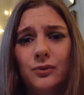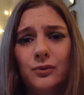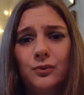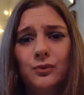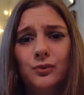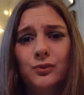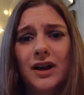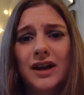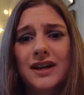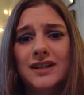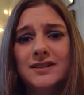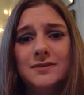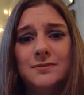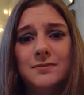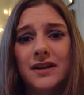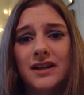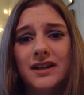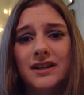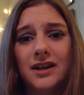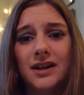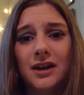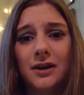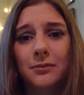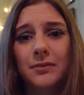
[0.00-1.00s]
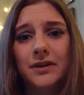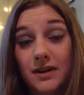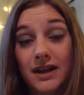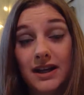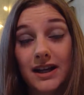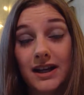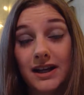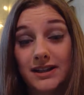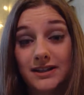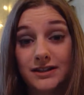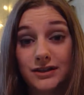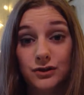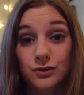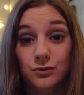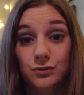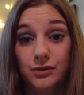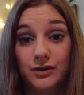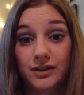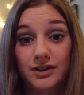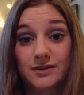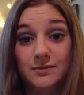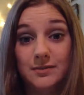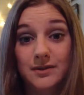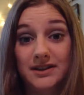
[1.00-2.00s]
nice makeup. It is super
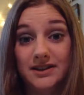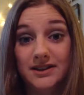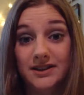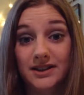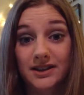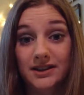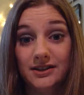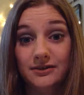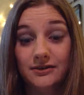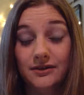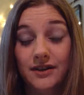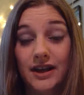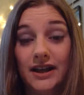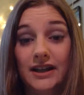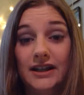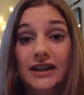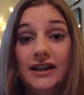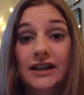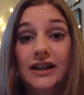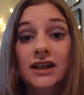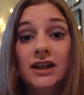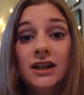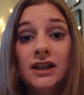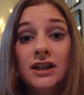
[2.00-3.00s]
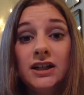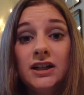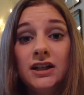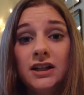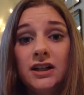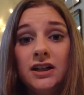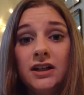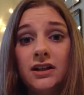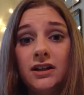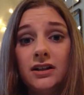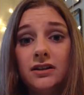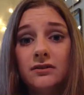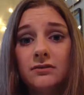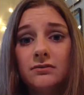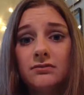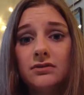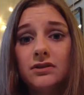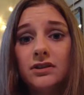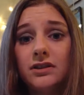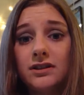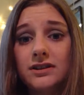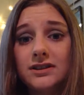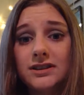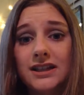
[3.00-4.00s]
expensive and it
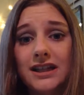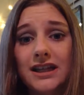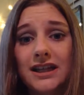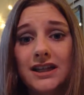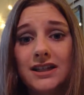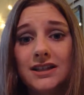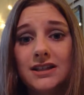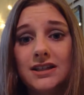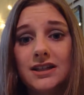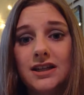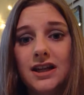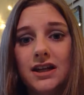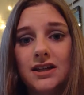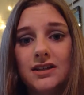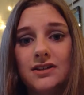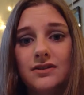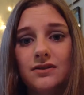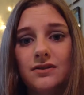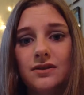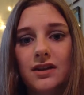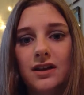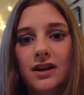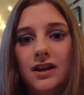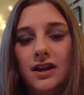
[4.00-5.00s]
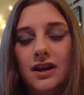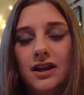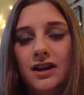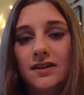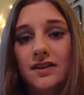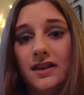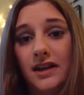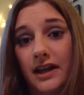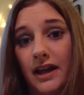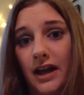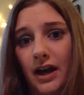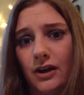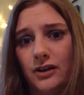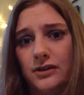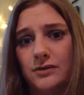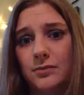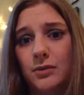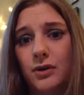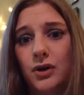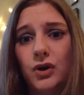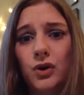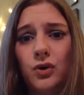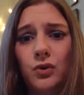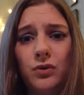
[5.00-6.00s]
looks like it's nicer than anything else,
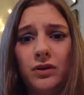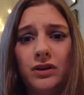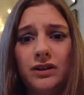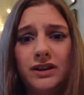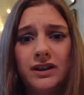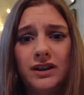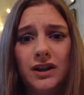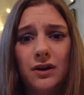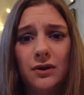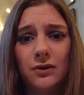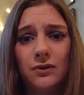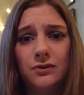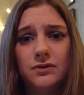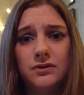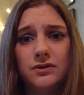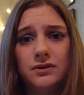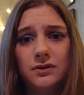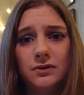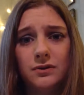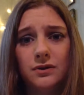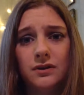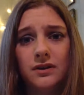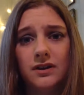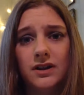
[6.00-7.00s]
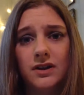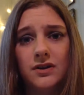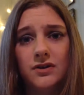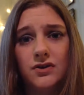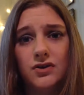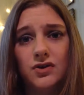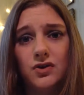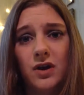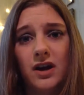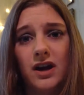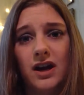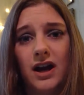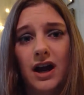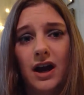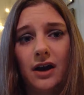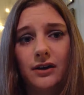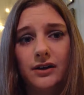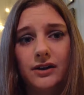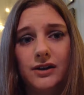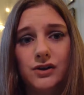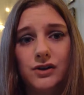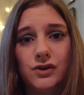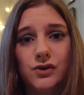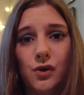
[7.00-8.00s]
but who really knows? So until you try it out,
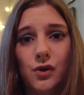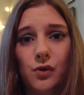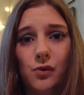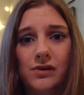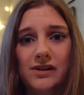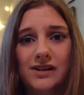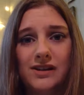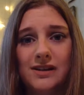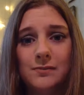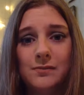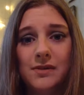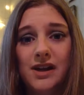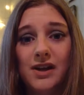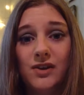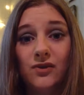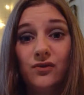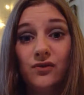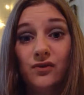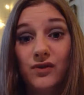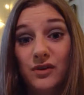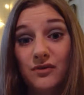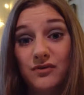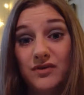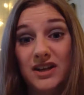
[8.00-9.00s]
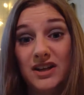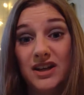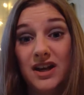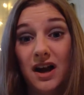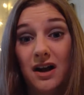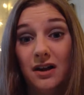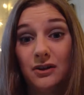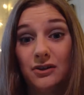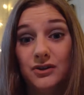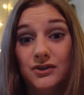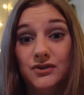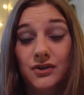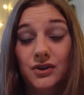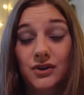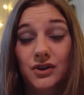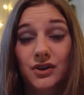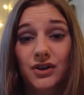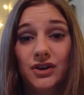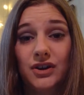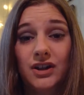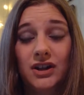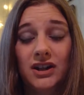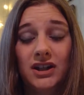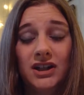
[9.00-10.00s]
and you don't want to spend $50 for